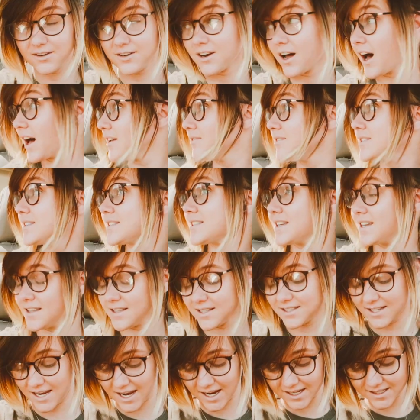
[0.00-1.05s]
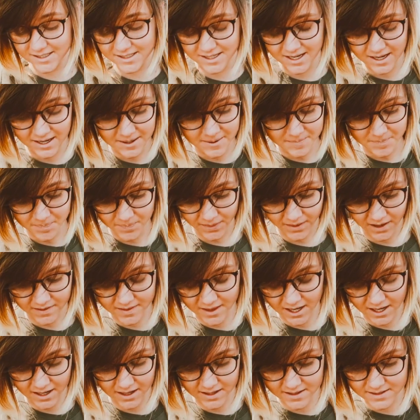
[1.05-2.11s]
not even seeing the date,
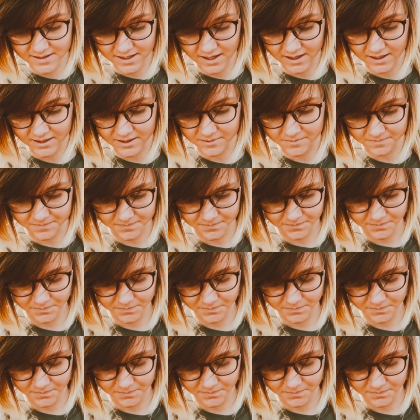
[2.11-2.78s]
and that had said